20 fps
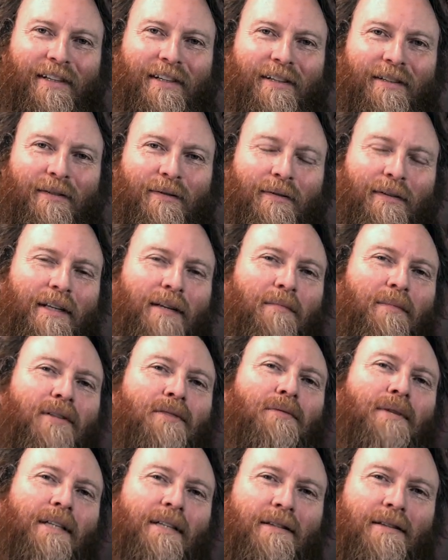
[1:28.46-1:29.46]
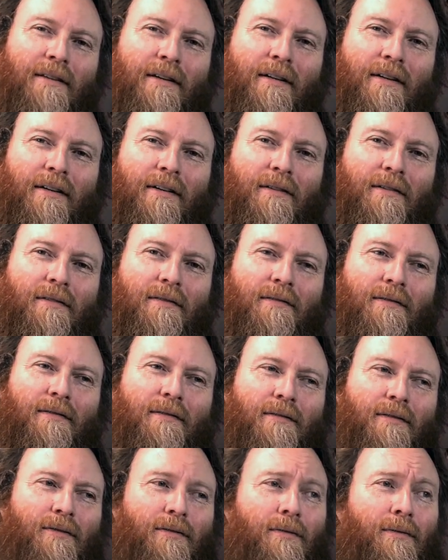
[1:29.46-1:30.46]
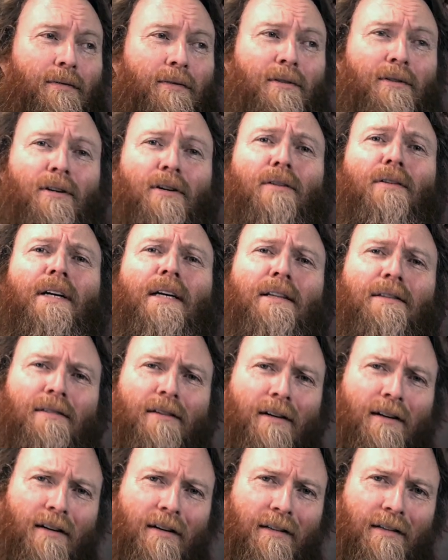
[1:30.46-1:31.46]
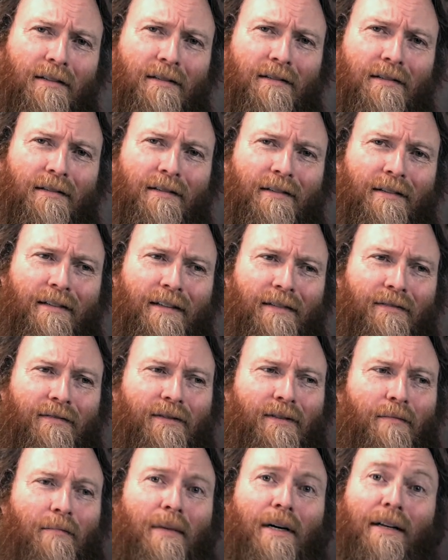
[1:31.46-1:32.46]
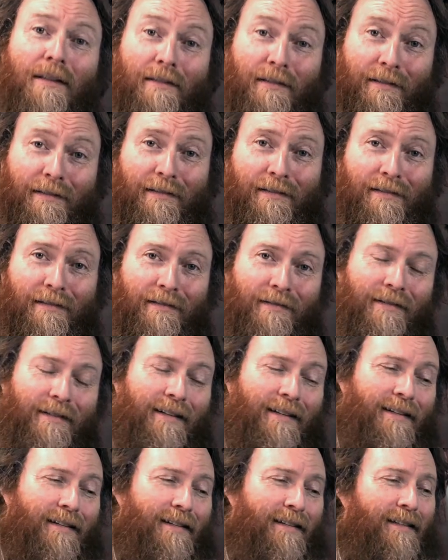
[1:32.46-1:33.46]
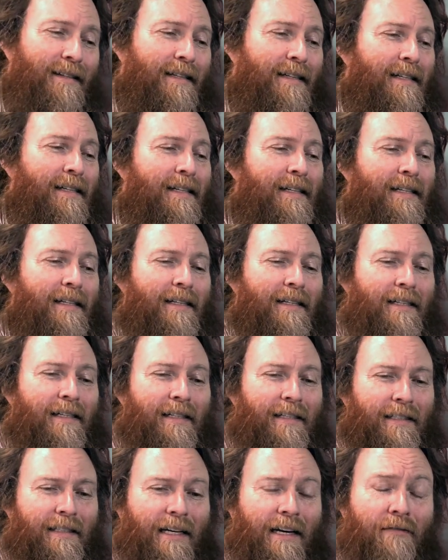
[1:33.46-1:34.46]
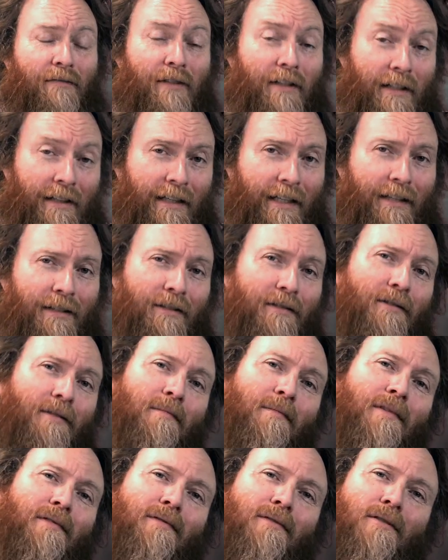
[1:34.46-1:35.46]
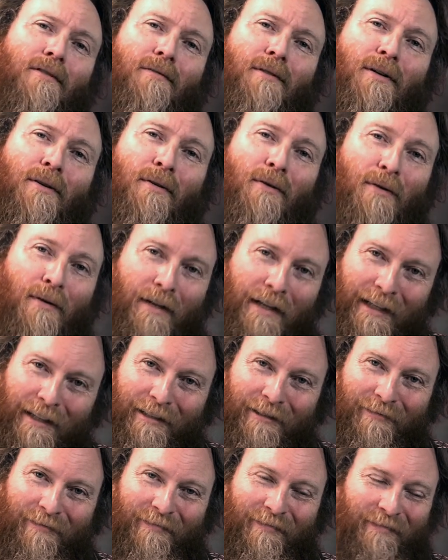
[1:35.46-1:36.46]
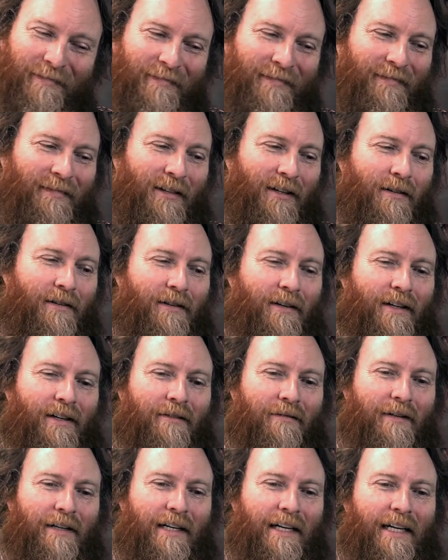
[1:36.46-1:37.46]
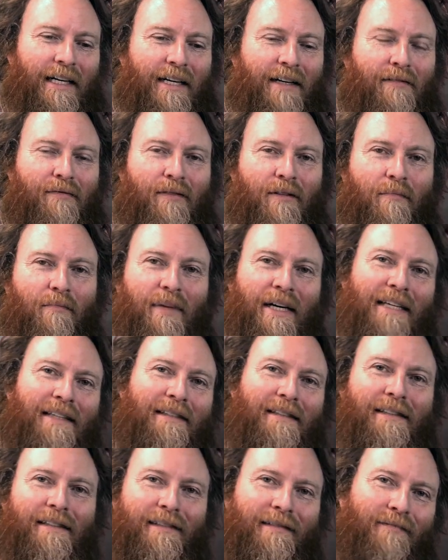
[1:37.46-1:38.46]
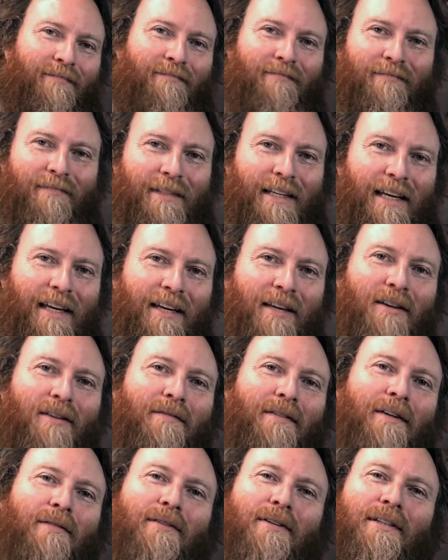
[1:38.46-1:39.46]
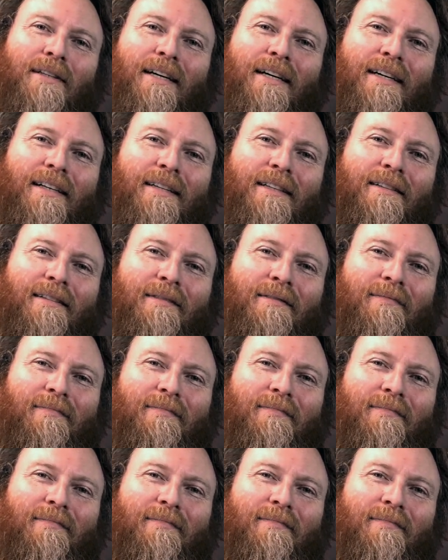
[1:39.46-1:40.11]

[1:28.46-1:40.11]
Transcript: Tune in between songs, tune during songs if you must, right? Definitely tune before recording. You do not want to have the best take you've ever done